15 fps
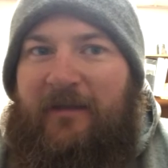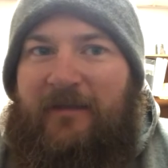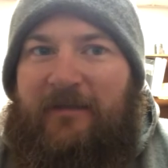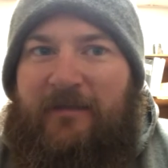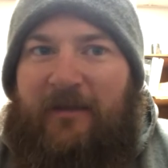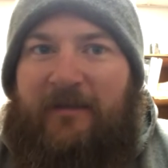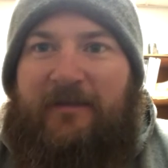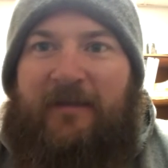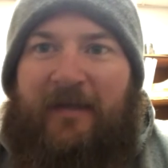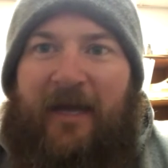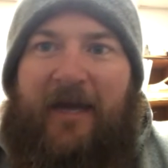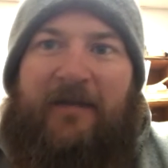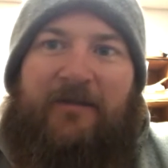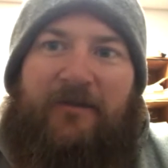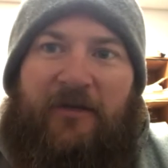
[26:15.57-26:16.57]
sucks to
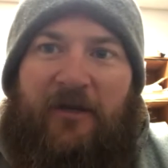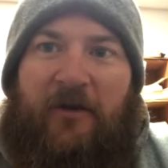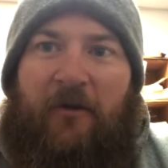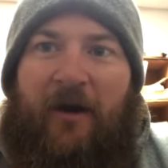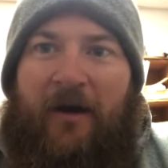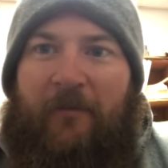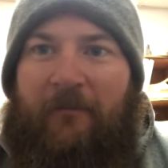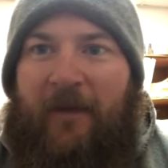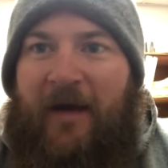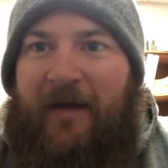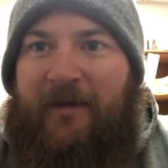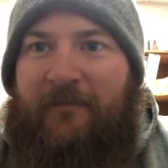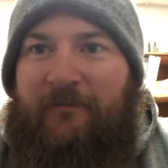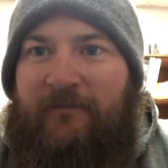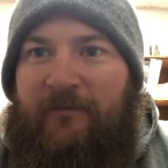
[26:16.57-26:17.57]
constantly go out and
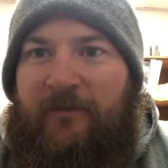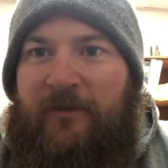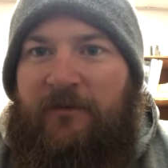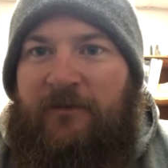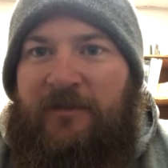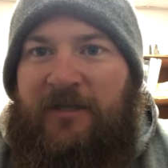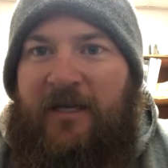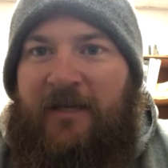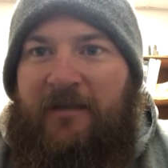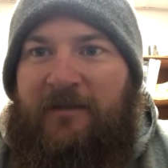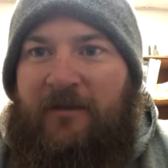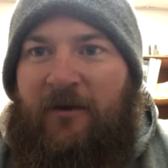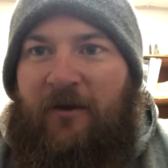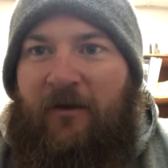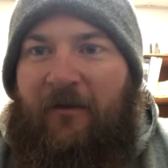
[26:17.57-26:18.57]
buy new jeans
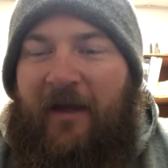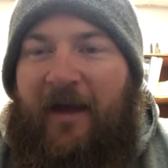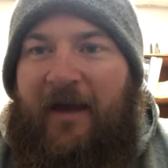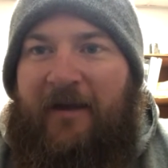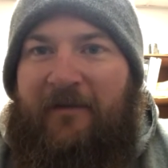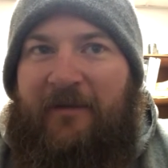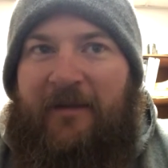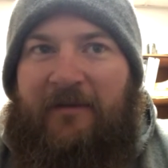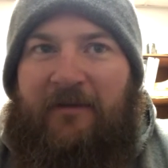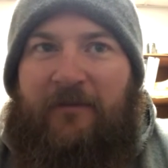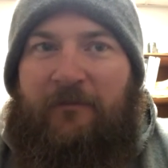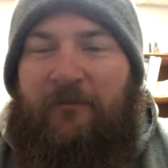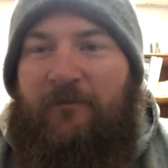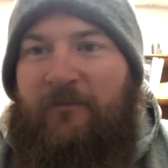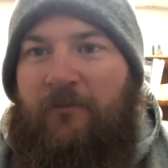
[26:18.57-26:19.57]
and all that, and then
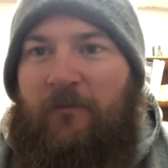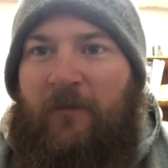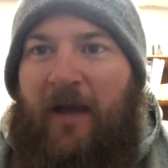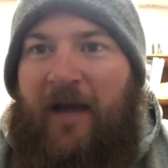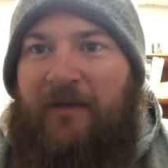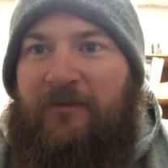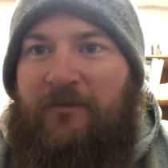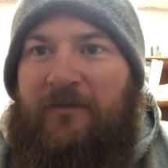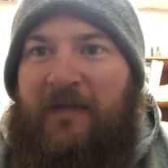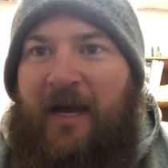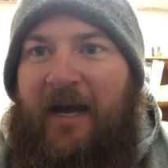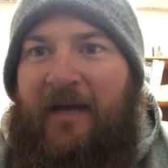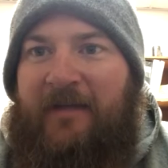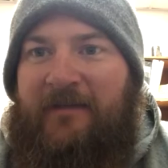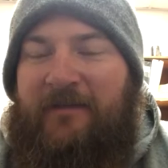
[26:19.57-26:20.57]
you
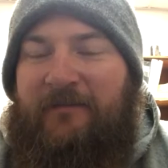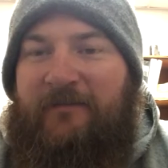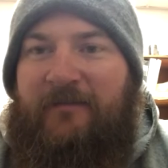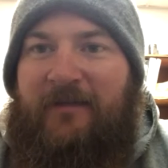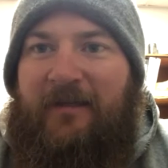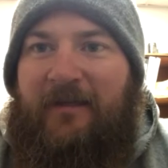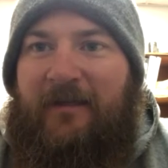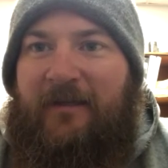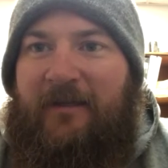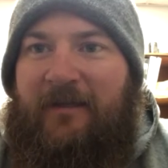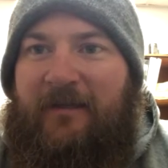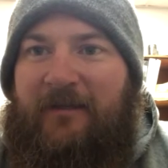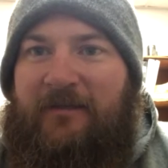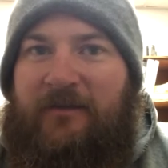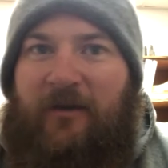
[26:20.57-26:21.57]
exercise and
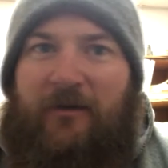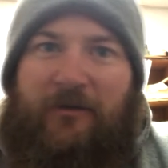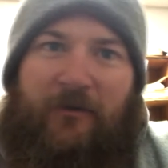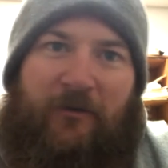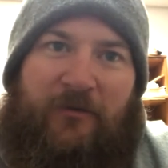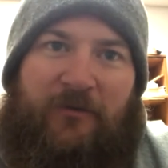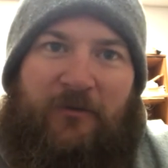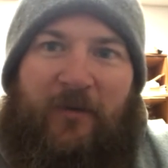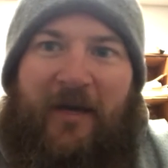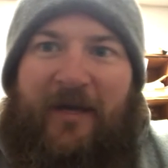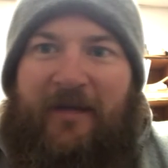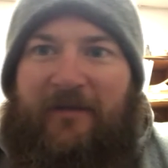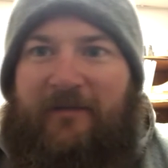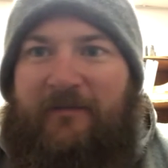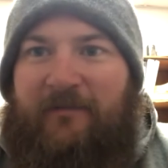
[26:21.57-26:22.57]
start to lose
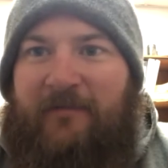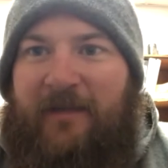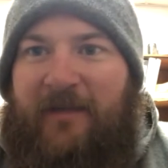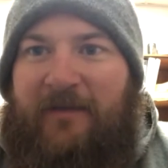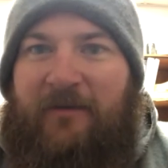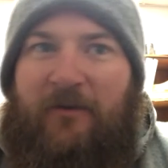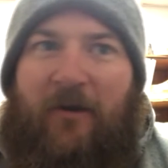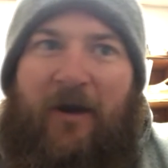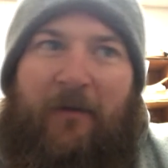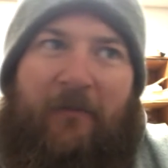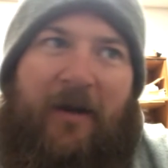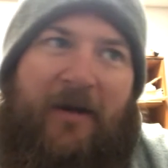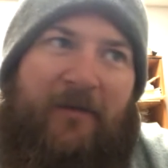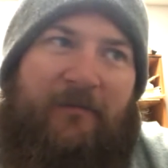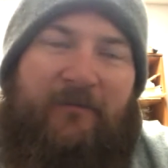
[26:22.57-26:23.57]
weight, and then you go out and
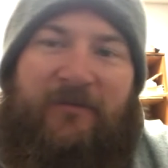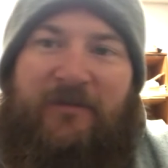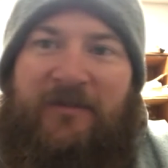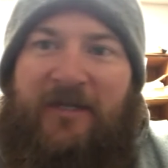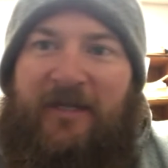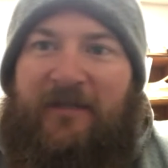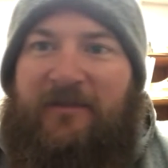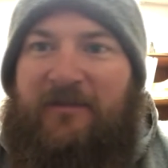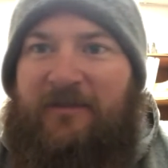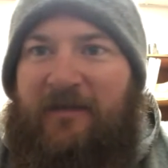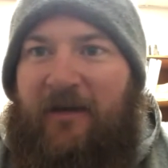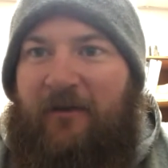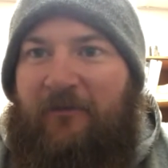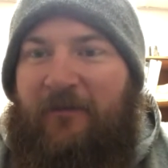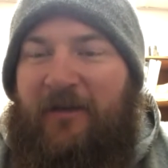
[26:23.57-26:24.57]
buy jeans
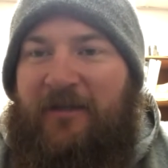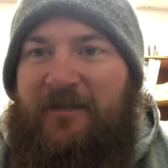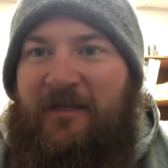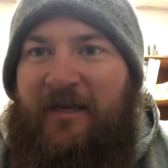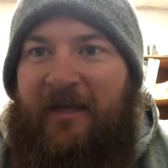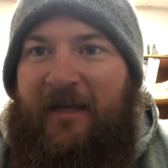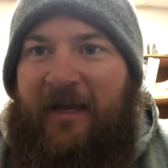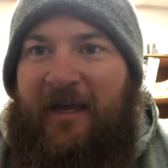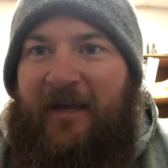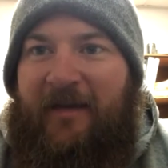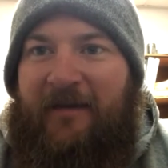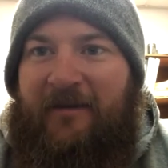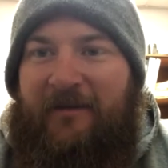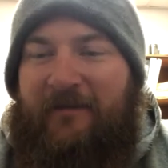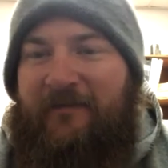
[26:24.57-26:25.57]
that'll fit you
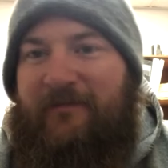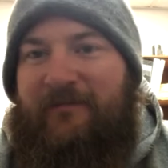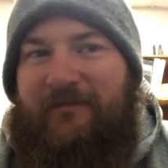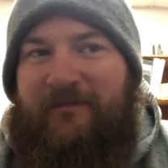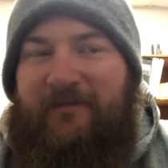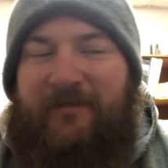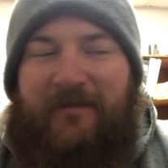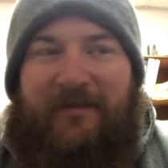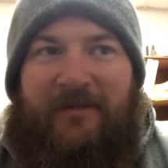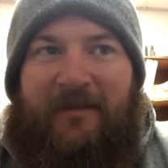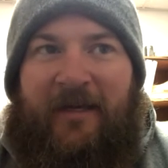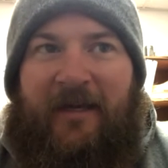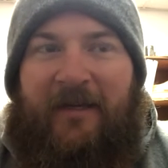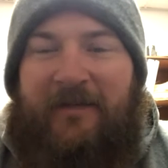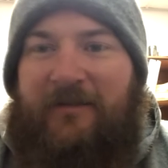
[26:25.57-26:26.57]
again. And
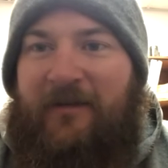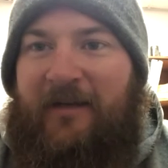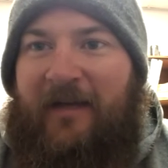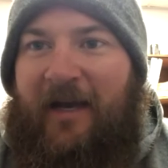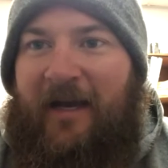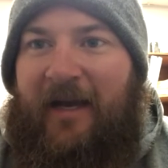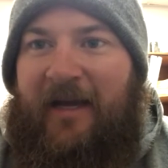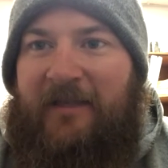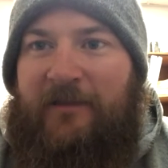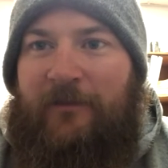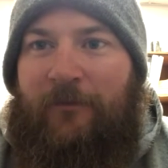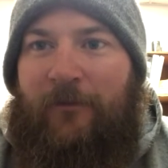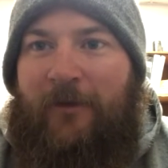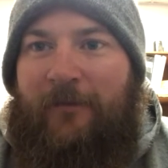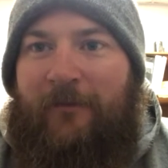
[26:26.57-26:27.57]
yeah, so I got to
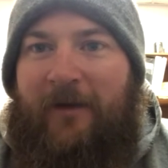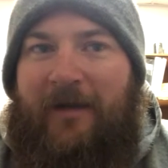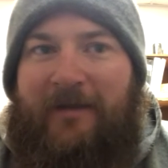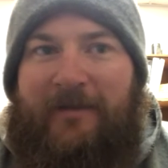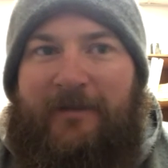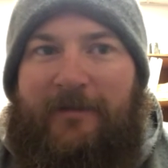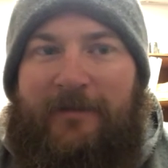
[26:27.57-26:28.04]
the point where I